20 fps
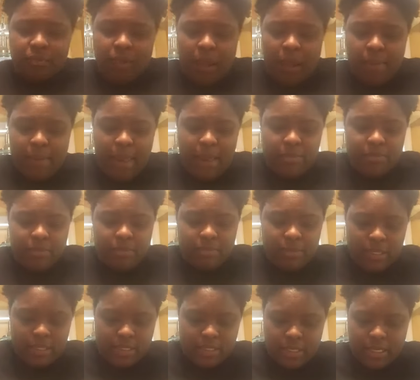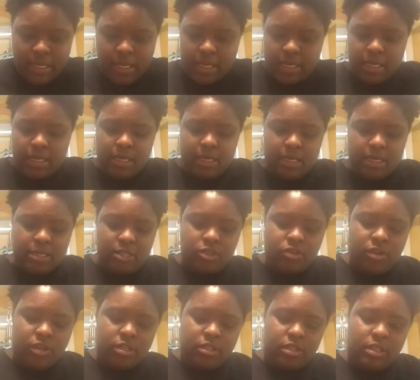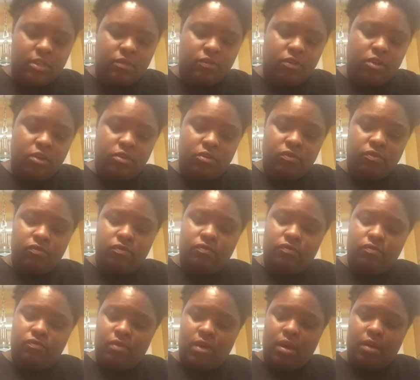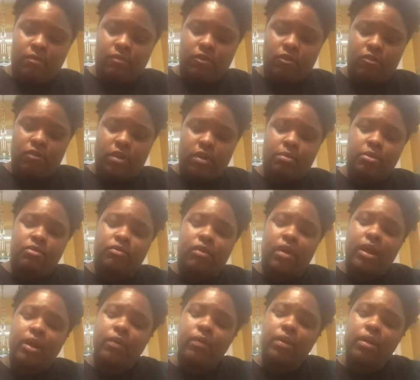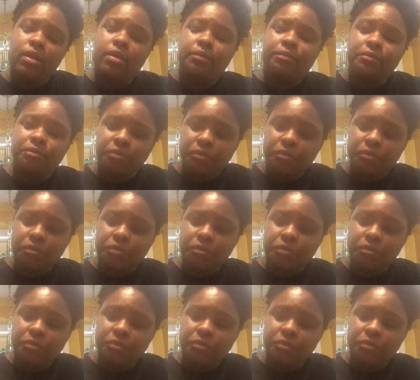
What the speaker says: I have some things that I can address as far as for Families for Equity.